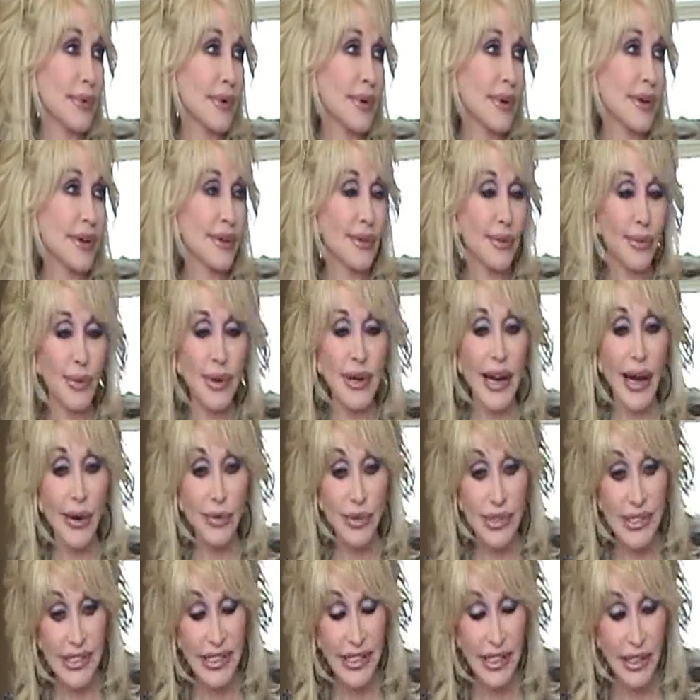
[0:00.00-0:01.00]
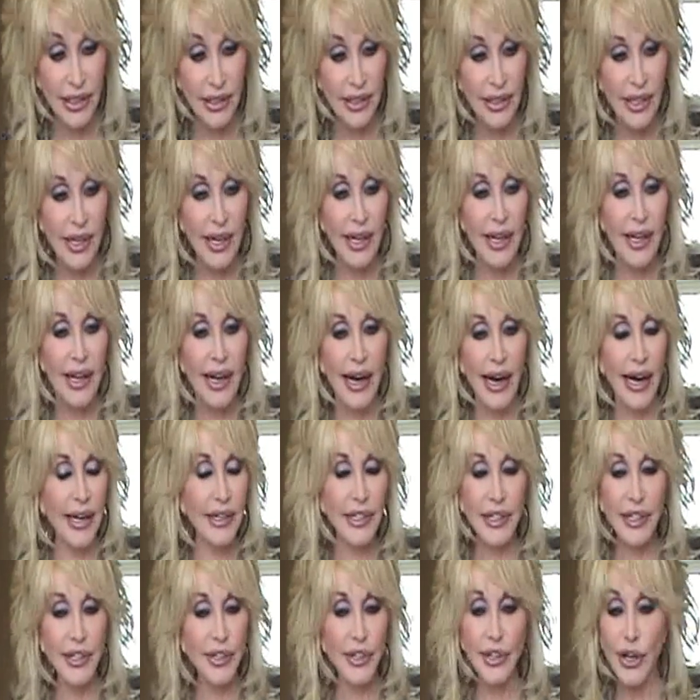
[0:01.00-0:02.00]
When I was little,
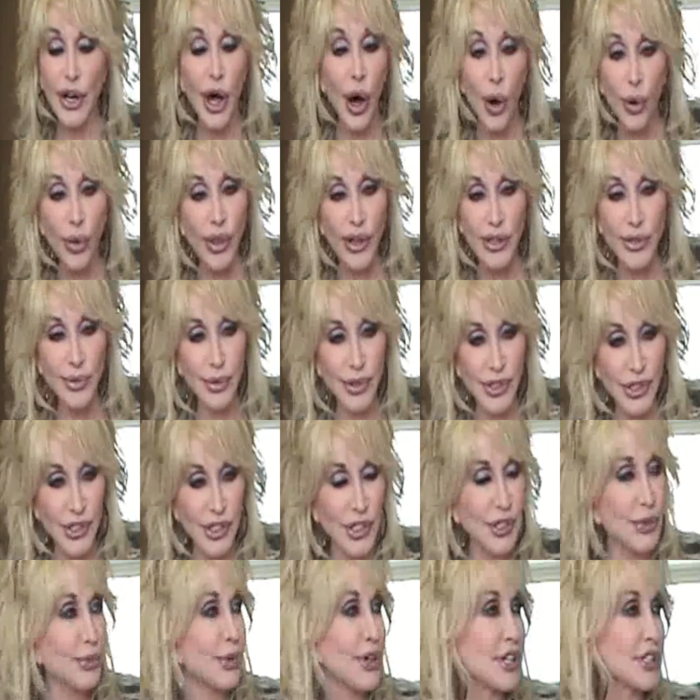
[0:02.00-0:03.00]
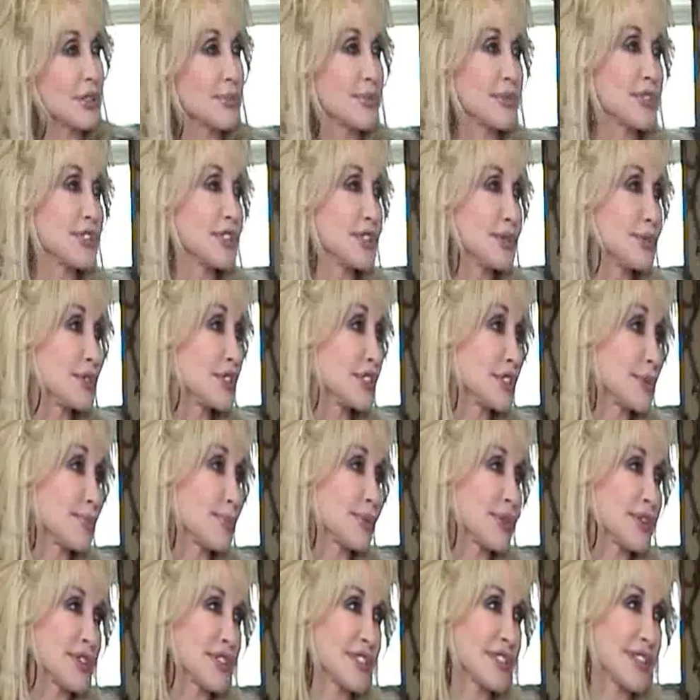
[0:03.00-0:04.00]
I didn't know that's what she was, but she was
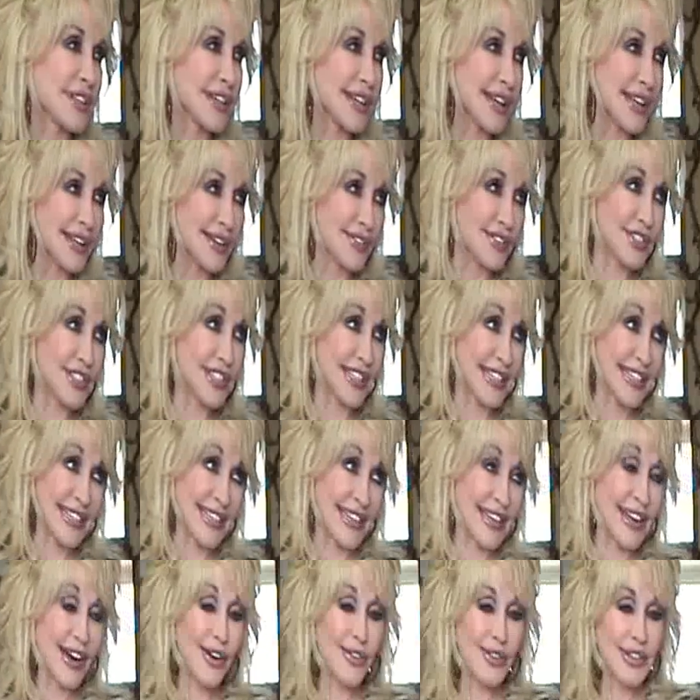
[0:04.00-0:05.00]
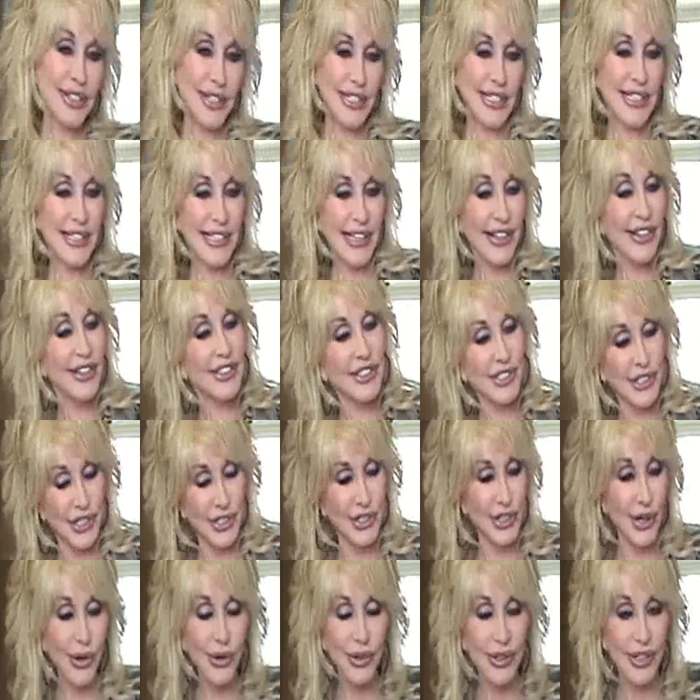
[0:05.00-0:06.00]
the prettiest thing I'd ever seen, and I always tell
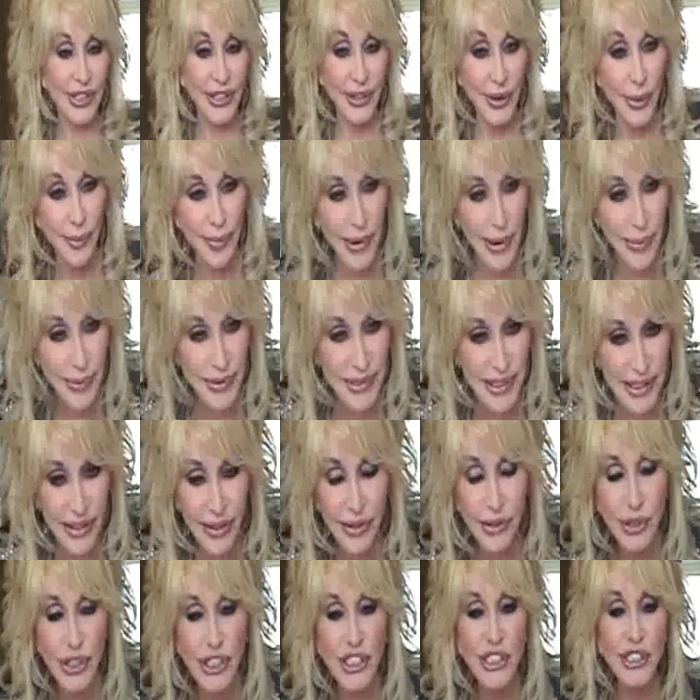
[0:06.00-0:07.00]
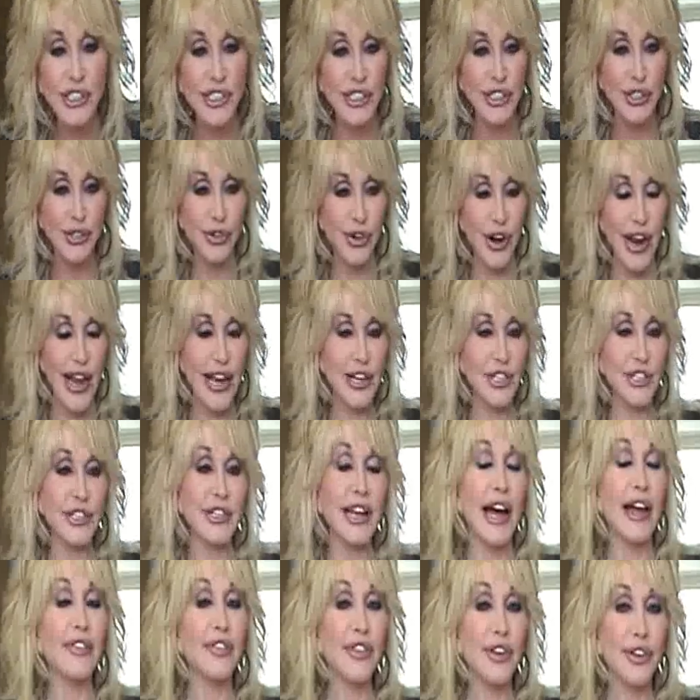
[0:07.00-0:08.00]
this joke, and people say, "Oh, she's just trash,"
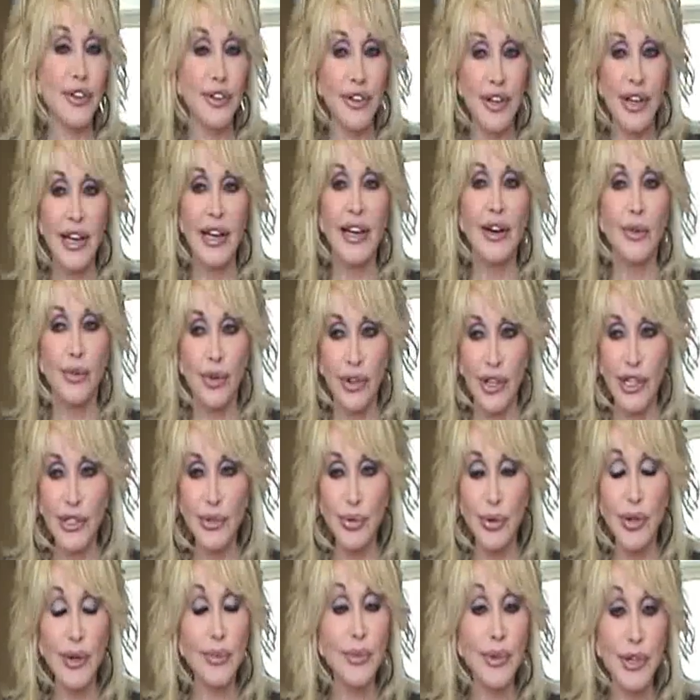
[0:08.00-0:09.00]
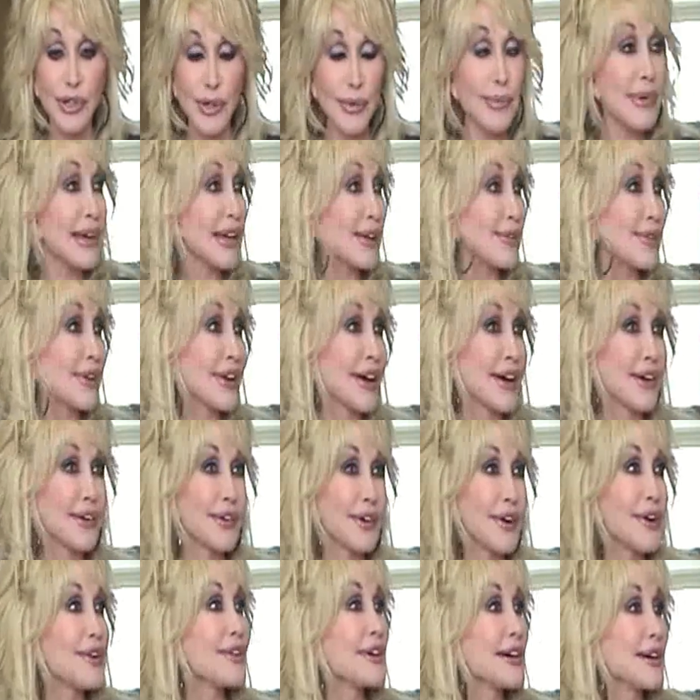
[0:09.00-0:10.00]
and I thought, well, that's what I'm going to be when I
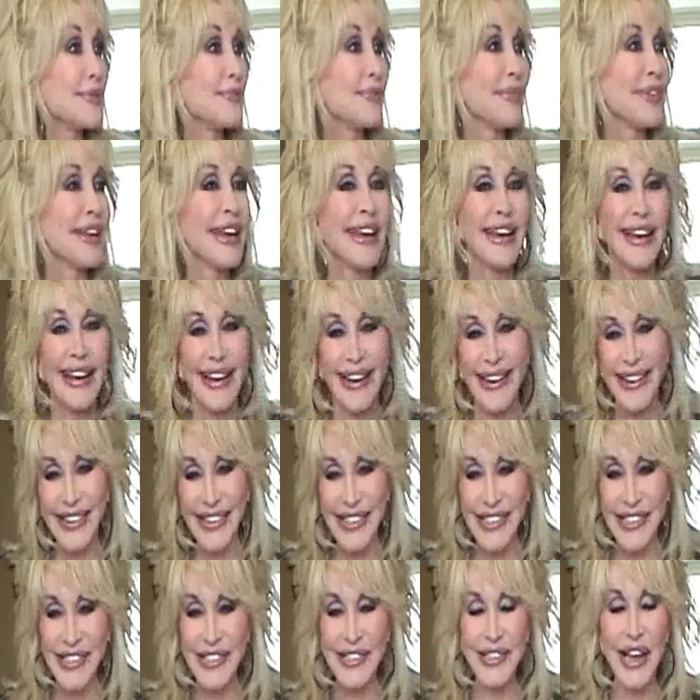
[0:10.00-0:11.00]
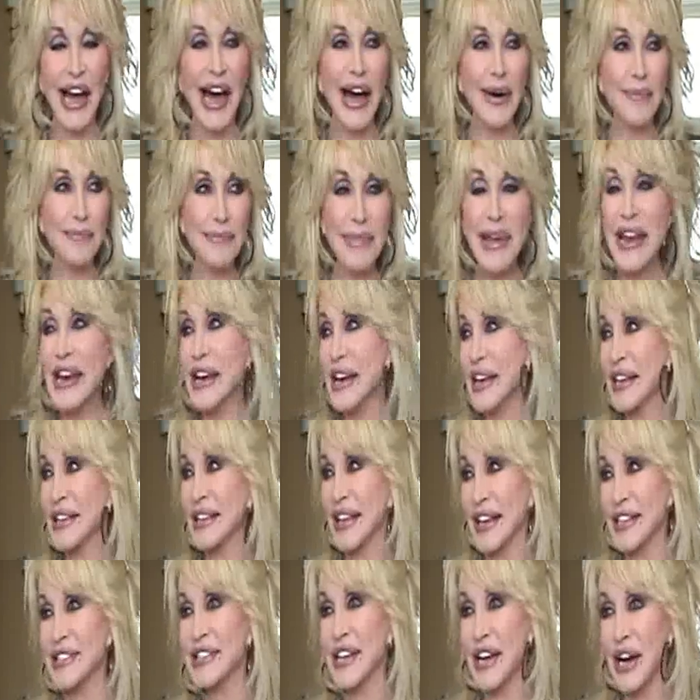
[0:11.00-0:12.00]
grow up, because,
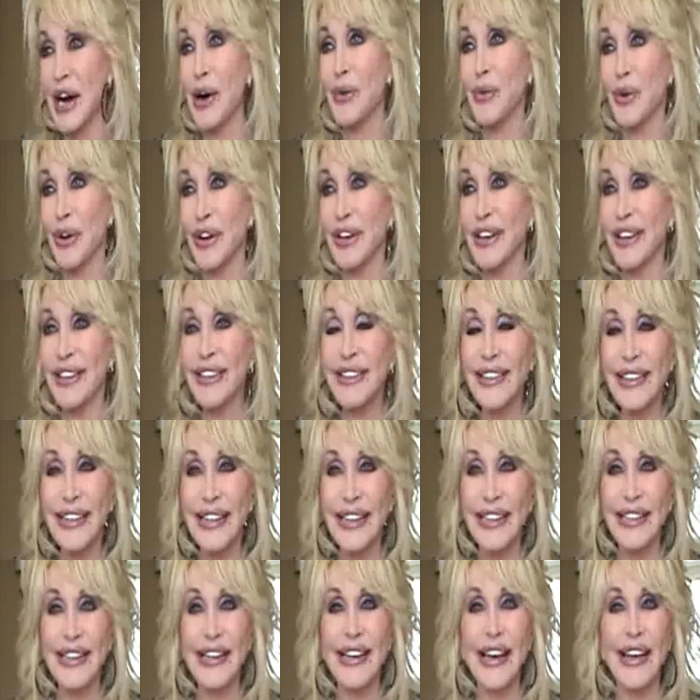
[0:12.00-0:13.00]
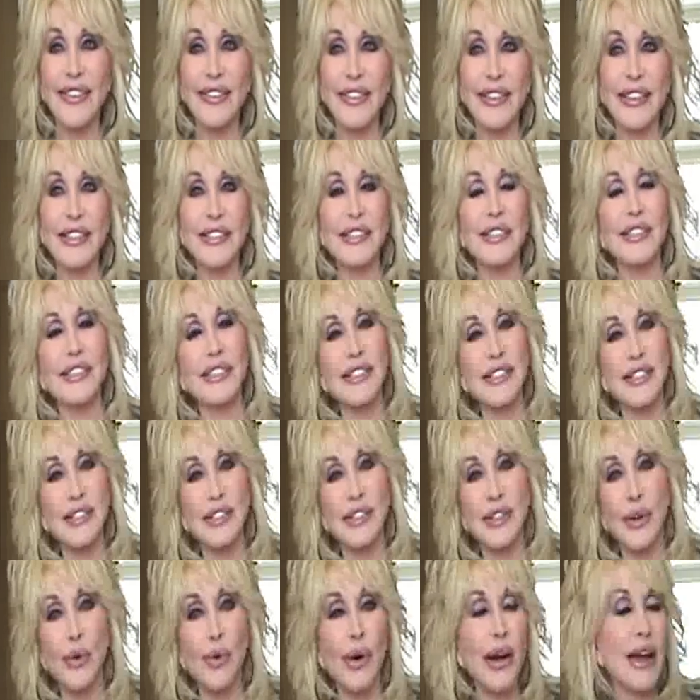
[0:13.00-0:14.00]
meaning that's how I want to look, and this
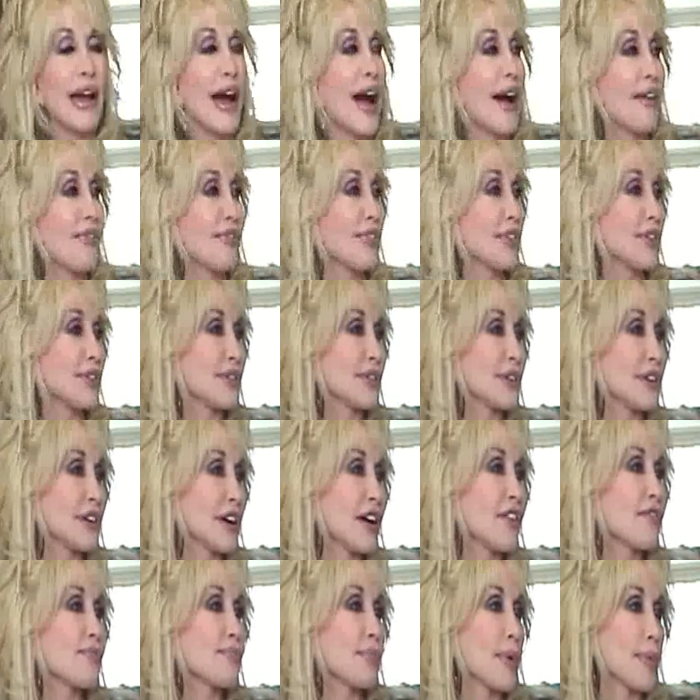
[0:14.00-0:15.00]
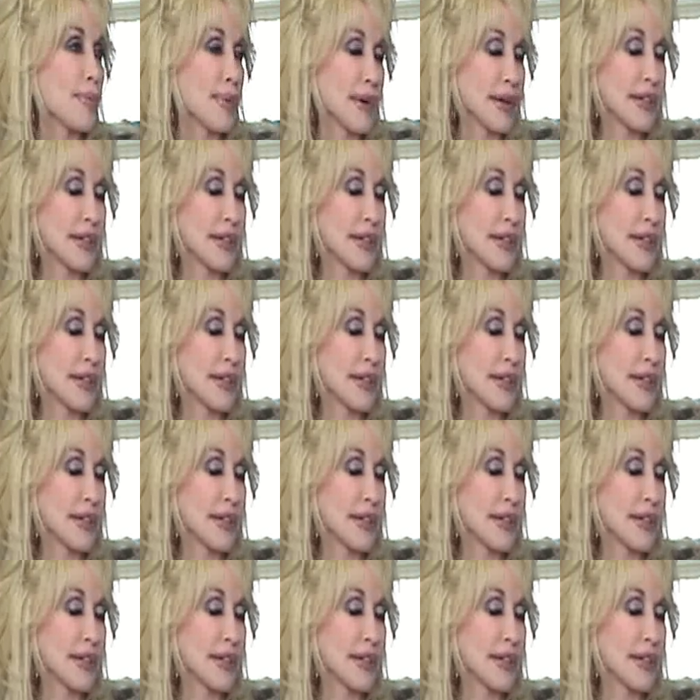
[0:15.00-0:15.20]
is the way I feel comfortable.